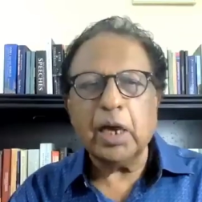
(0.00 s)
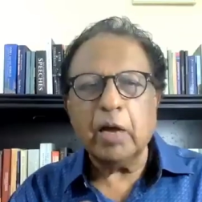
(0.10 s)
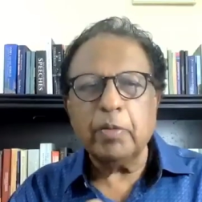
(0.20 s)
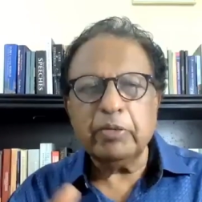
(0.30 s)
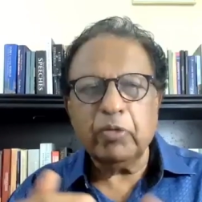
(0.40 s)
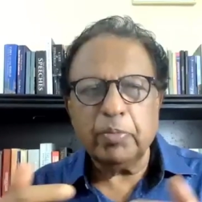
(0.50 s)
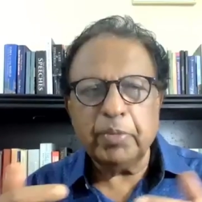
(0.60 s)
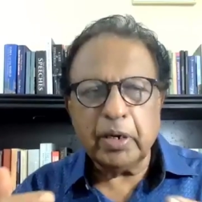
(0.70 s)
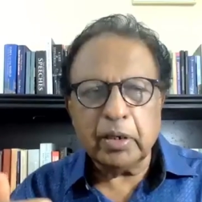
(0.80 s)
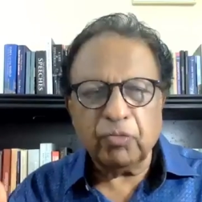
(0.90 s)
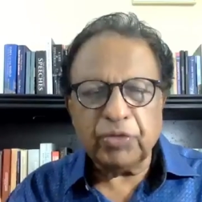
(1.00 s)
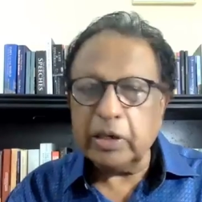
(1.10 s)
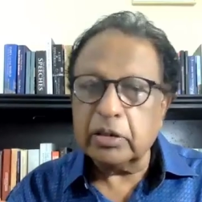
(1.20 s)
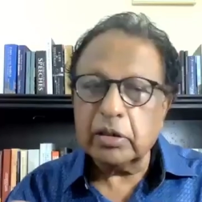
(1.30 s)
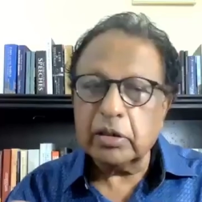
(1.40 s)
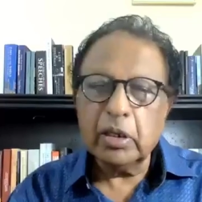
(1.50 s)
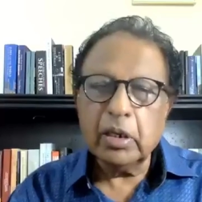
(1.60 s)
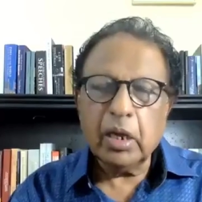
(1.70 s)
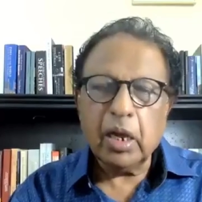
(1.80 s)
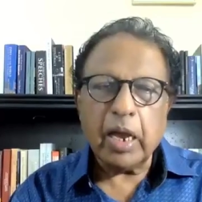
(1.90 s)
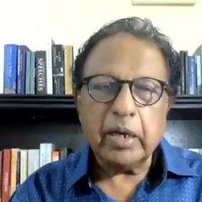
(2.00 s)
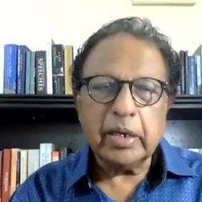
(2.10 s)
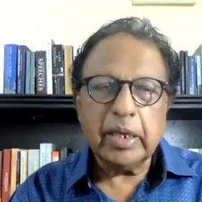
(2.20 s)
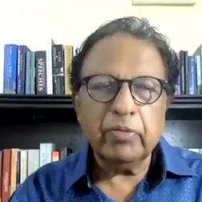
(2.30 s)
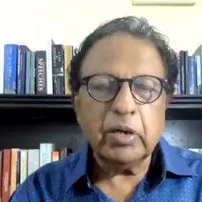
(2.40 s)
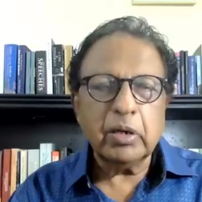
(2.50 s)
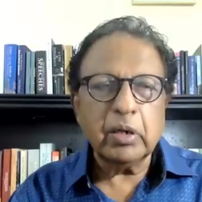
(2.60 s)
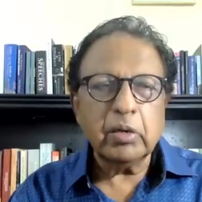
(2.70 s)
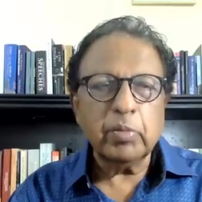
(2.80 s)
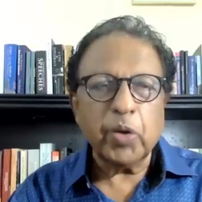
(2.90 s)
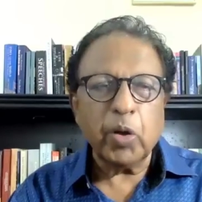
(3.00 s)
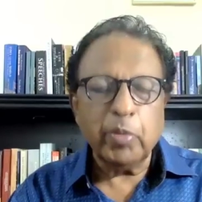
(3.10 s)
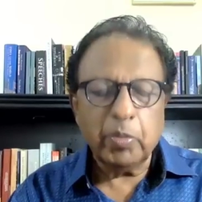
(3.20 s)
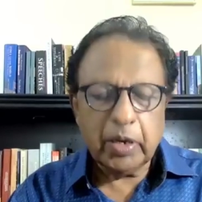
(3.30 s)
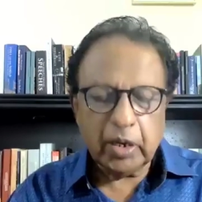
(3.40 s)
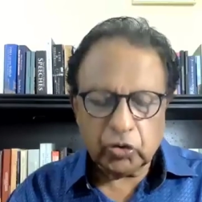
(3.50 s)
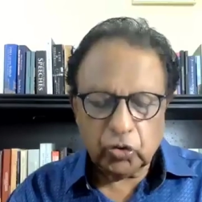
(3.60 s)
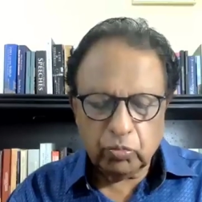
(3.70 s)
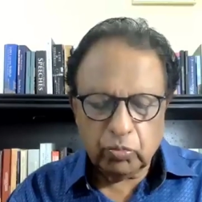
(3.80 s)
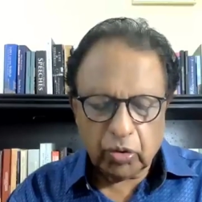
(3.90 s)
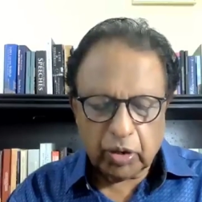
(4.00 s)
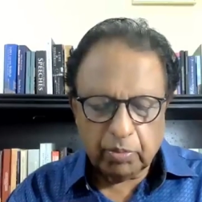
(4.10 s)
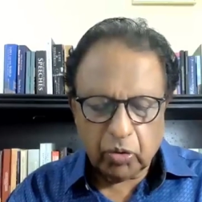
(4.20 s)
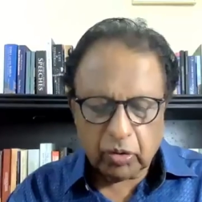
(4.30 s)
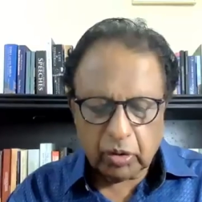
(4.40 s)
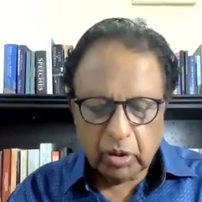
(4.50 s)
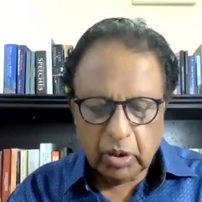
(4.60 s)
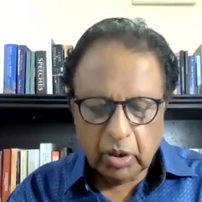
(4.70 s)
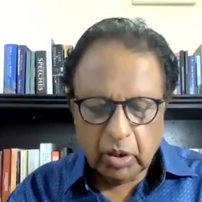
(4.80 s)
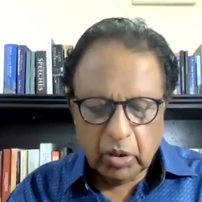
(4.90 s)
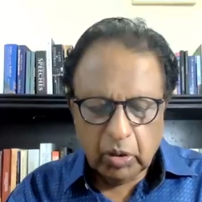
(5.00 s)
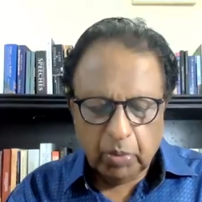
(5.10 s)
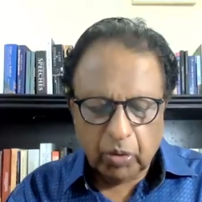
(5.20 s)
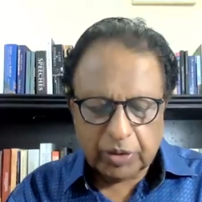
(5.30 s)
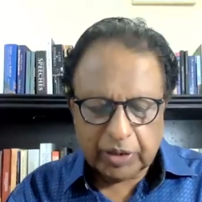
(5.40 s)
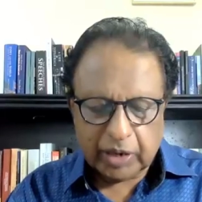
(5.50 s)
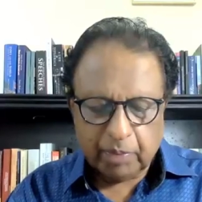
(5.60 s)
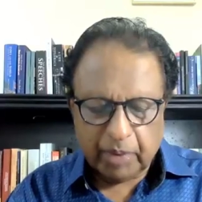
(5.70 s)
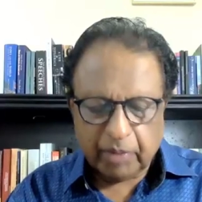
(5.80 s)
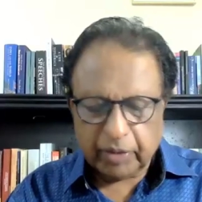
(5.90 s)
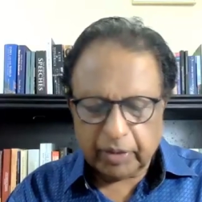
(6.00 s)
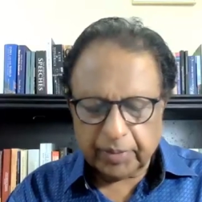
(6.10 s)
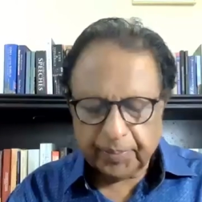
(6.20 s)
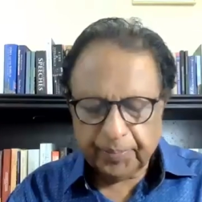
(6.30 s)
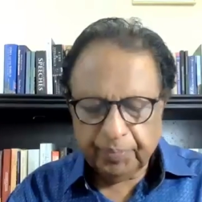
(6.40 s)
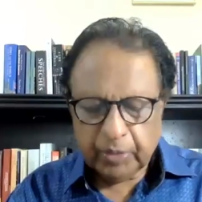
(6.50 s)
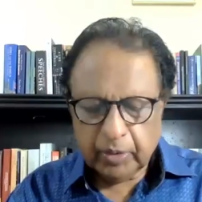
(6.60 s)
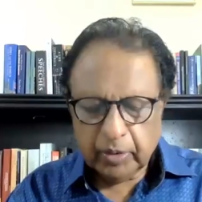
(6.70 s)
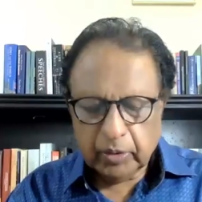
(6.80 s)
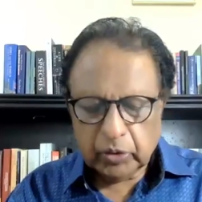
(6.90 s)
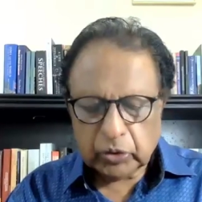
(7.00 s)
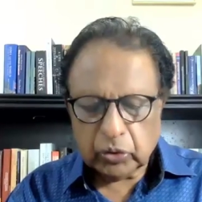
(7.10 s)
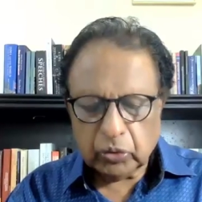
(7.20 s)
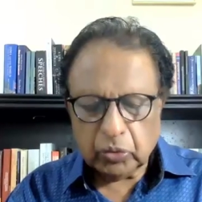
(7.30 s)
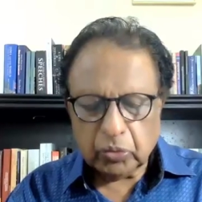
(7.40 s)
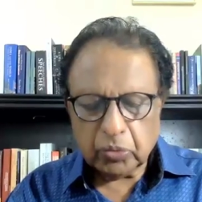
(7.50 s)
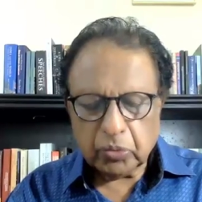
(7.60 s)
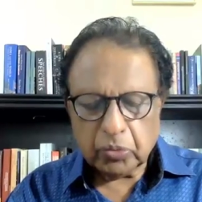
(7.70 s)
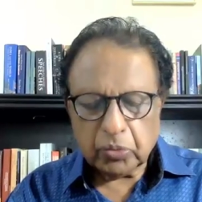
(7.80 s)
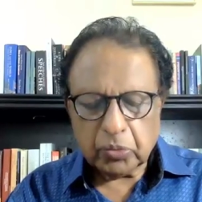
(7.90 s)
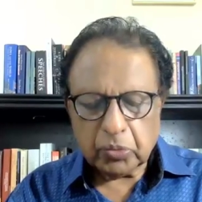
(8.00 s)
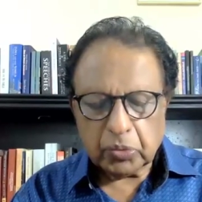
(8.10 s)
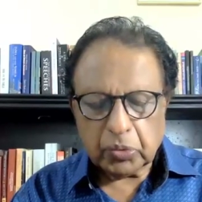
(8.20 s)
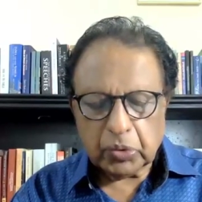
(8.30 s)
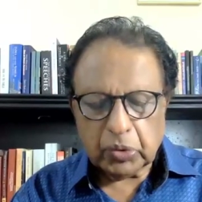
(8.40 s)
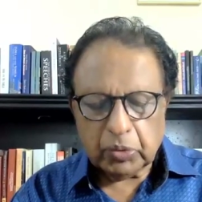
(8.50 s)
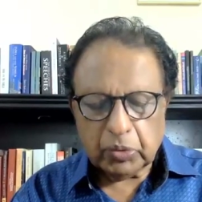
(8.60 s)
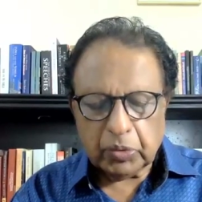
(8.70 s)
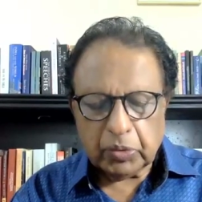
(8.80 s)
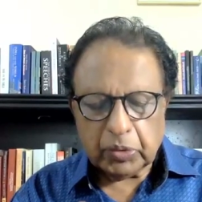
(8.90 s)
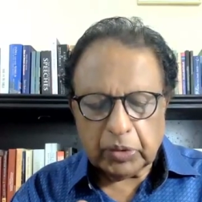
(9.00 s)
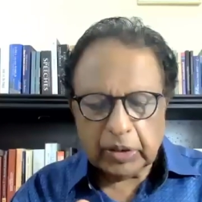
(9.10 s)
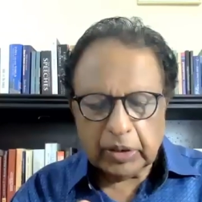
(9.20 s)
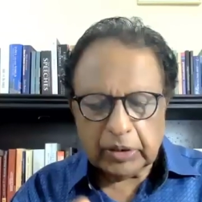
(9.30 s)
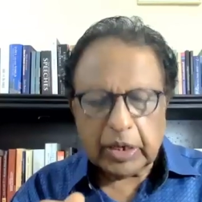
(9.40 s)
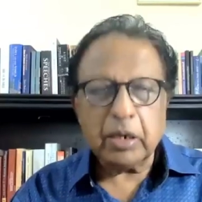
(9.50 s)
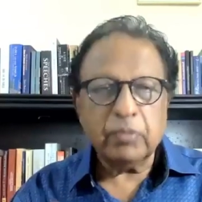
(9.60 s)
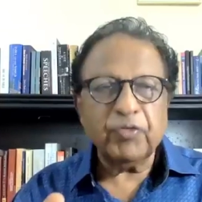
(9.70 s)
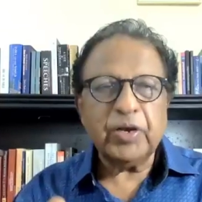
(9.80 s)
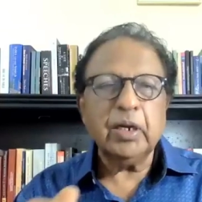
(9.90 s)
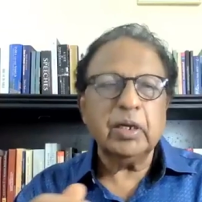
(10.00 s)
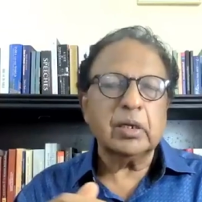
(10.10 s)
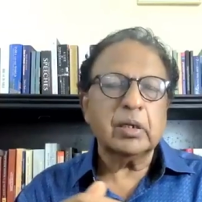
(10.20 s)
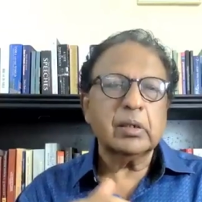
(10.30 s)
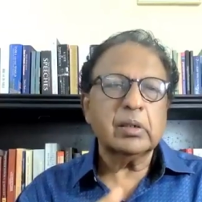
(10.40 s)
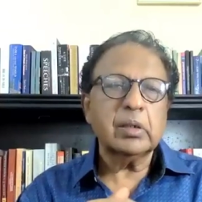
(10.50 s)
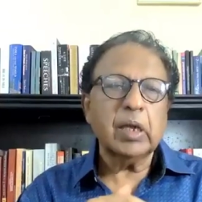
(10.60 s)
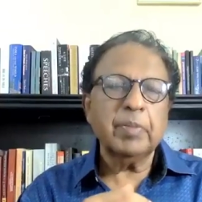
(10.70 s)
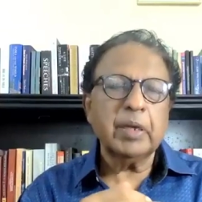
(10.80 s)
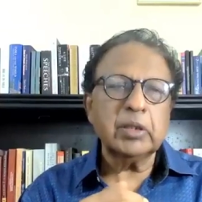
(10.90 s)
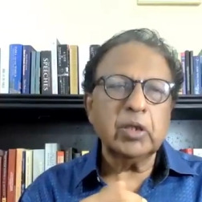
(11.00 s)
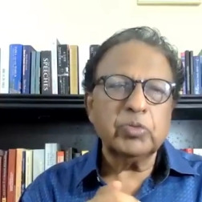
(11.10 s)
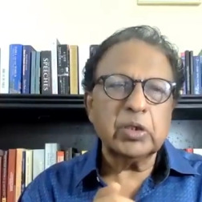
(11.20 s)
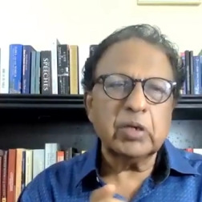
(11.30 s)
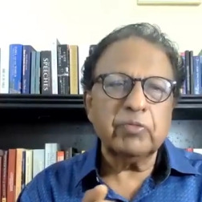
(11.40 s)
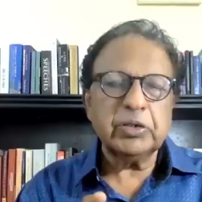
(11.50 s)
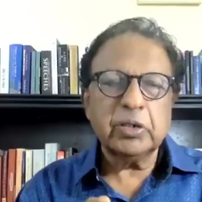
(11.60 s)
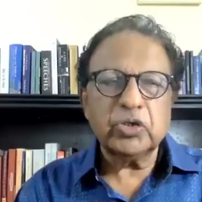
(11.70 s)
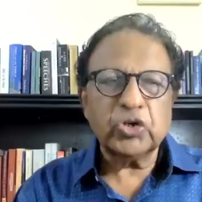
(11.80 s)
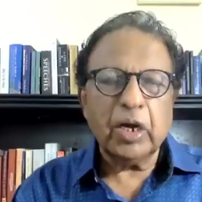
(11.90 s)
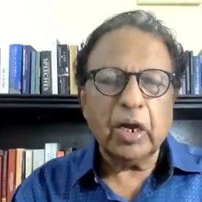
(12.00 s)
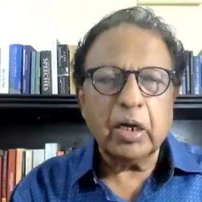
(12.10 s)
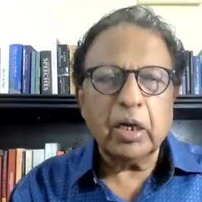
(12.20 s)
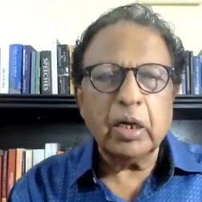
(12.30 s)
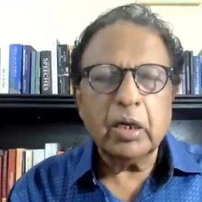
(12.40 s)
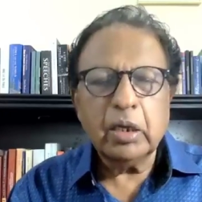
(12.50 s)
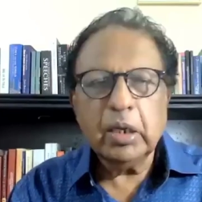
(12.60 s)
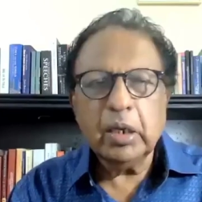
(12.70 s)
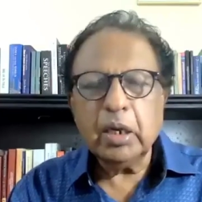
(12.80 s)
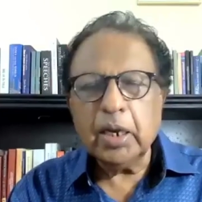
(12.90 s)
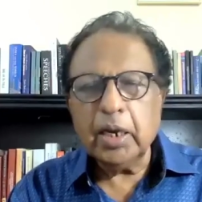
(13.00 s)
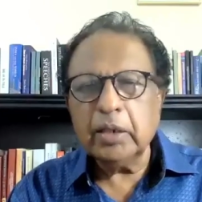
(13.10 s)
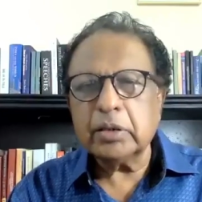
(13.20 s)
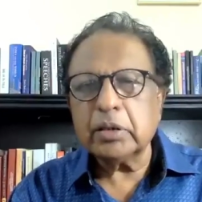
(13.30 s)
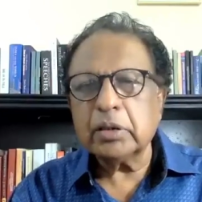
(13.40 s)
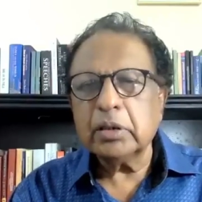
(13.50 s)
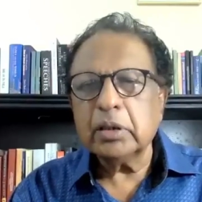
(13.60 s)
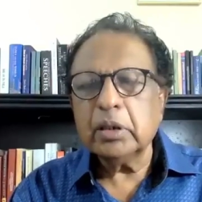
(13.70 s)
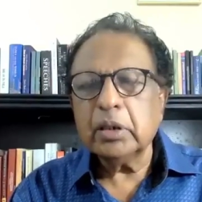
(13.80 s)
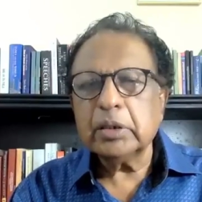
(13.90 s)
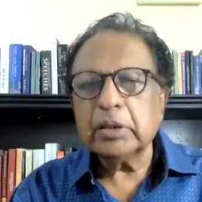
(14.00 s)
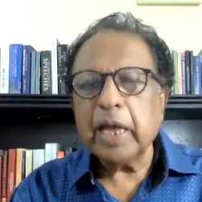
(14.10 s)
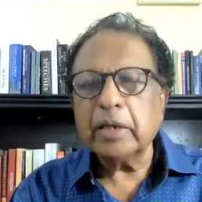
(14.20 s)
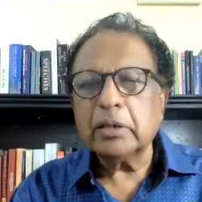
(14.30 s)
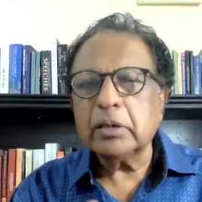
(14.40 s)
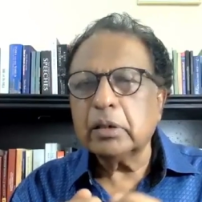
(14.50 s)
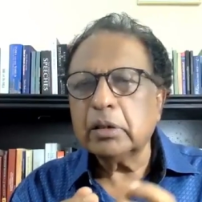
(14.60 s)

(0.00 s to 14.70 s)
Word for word: the army will be in the field and they will probably assume more and more political power. So the general feeling among the observers in Sri Lanka is that